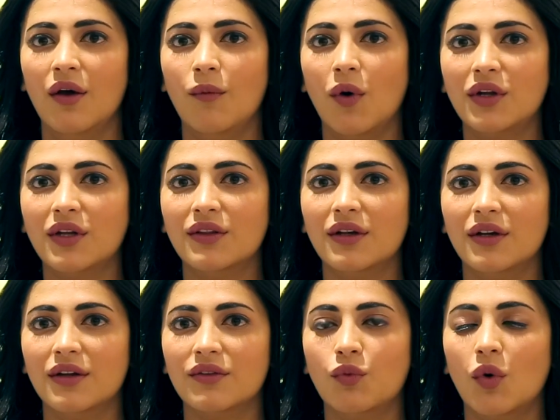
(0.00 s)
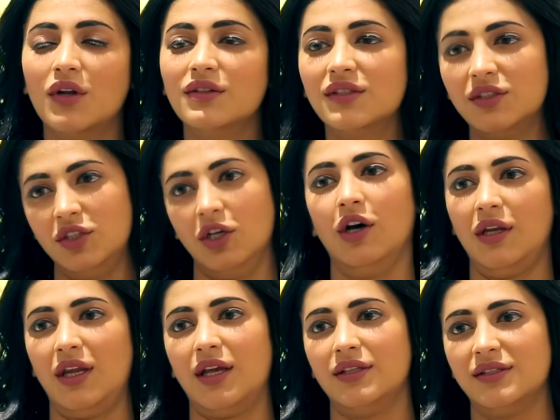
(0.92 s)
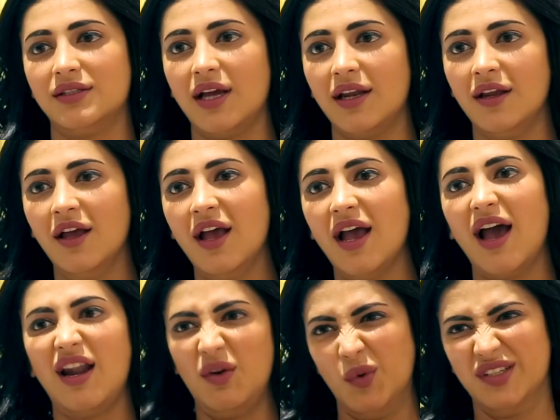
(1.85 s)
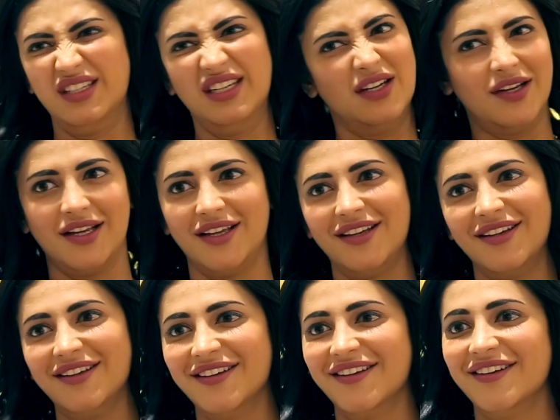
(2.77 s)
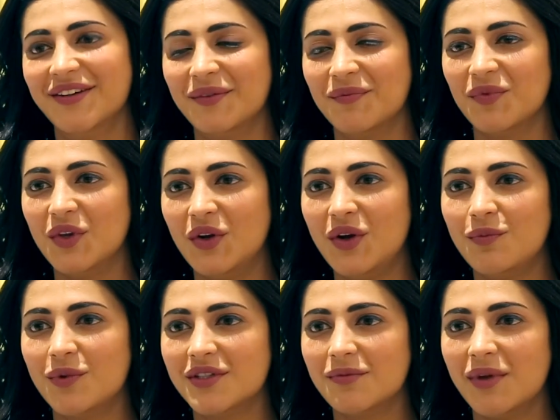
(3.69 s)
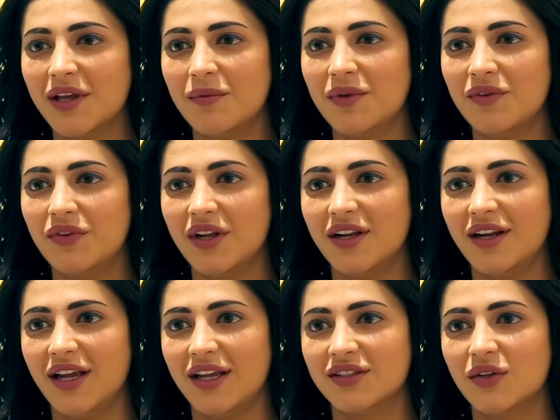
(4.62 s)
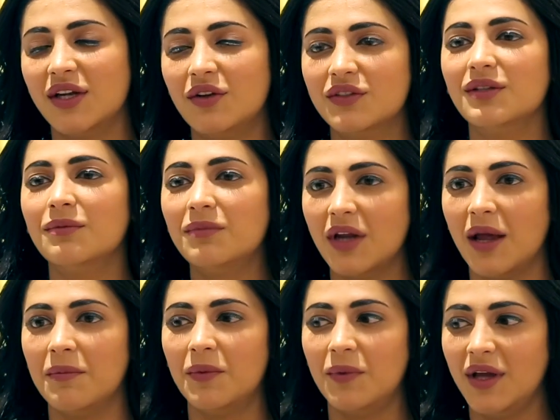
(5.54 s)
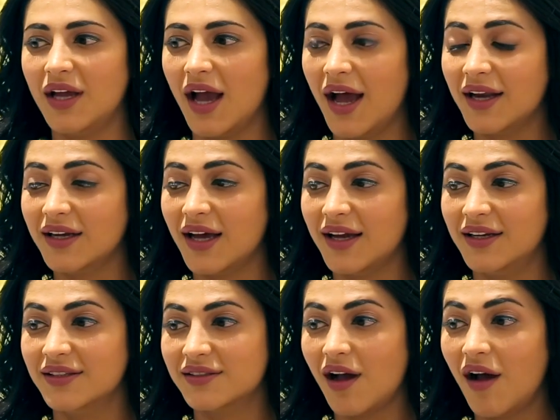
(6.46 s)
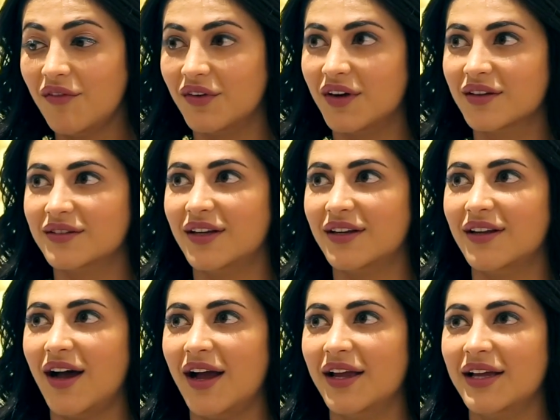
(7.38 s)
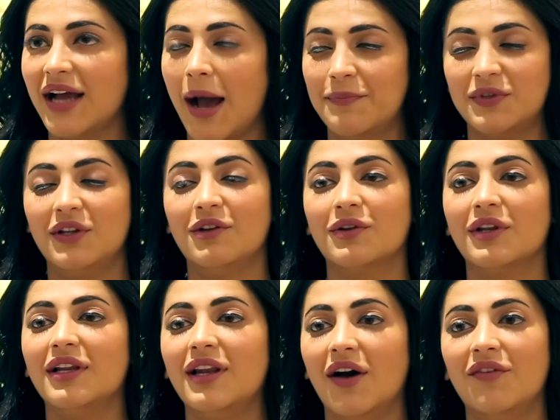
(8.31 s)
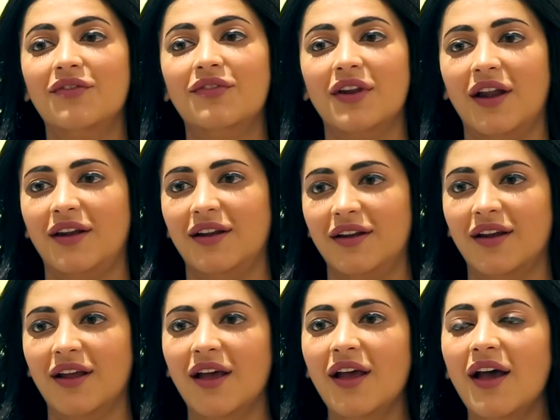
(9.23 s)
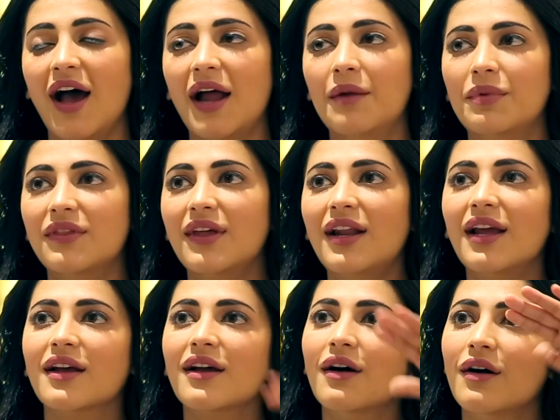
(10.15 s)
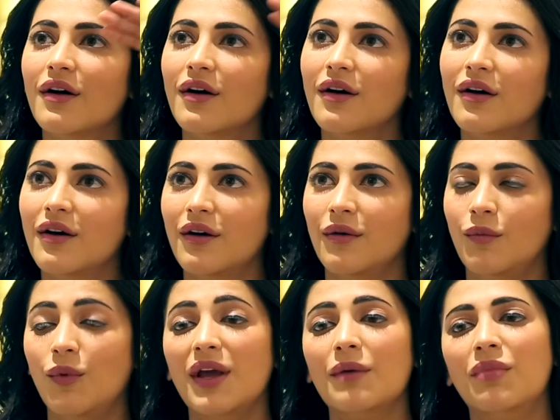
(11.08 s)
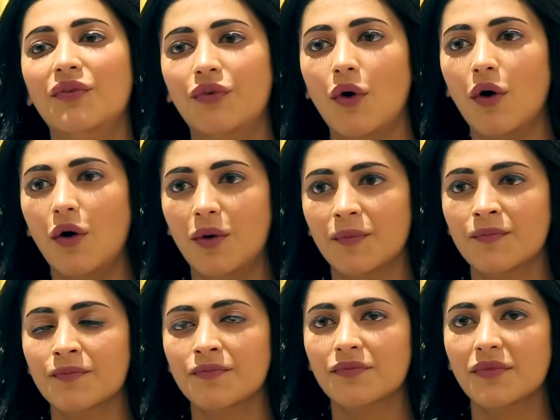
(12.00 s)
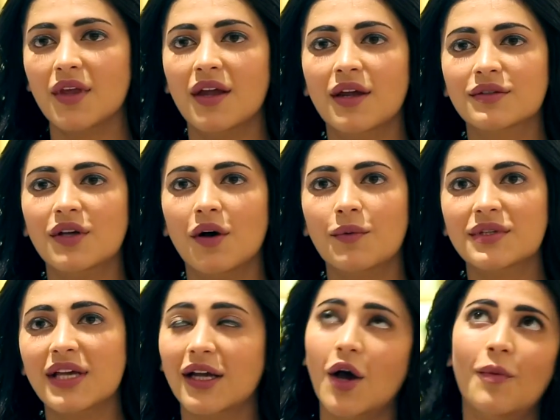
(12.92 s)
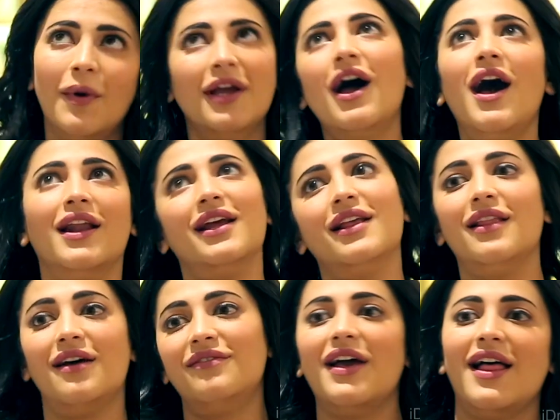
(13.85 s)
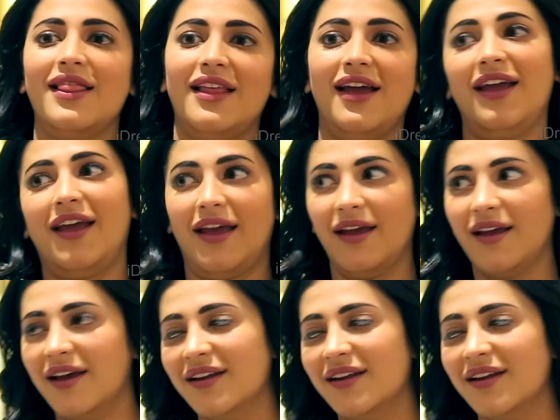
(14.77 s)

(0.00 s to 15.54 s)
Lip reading: what is the journey inside? And it wasn't really, you know, it wasn't making me feel great. So I took some time away and I discovered that I absolutely love London. I'd been there like way before. And I was always like, oh my God, I love LA.